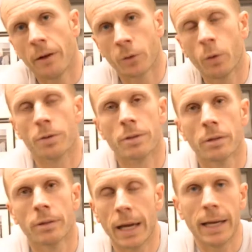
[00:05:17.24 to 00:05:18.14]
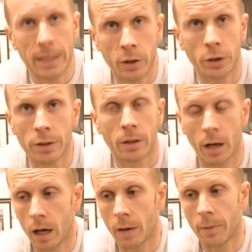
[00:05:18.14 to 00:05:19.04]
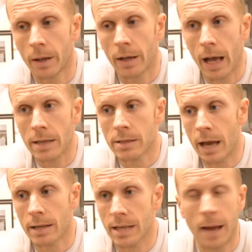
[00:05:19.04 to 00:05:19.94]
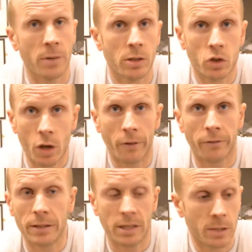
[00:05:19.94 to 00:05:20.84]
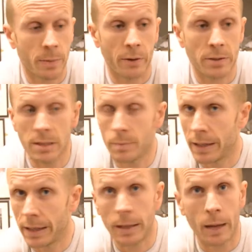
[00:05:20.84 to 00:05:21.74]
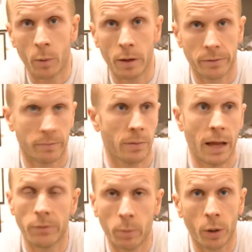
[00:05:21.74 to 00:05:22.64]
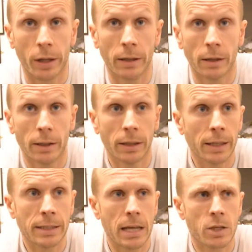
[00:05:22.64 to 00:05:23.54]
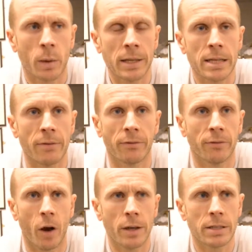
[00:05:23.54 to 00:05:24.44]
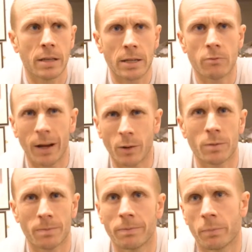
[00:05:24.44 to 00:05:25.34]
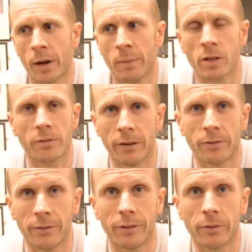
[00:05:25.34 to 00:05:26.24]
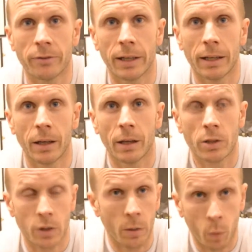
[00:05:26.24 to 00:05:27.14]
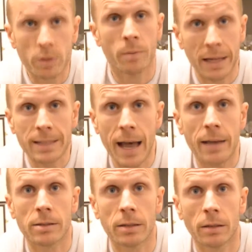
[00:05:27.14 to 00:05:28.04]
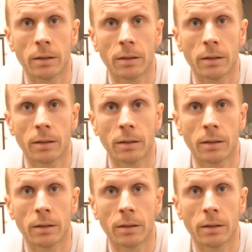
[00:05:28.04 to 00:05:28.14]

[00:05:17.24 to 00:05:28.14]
Of course, yeah, he could. And Sam is tough. He's experienced. He's been in there with everybody. He's had 27 fights. His record's pretty much 50-50. So it was a big test.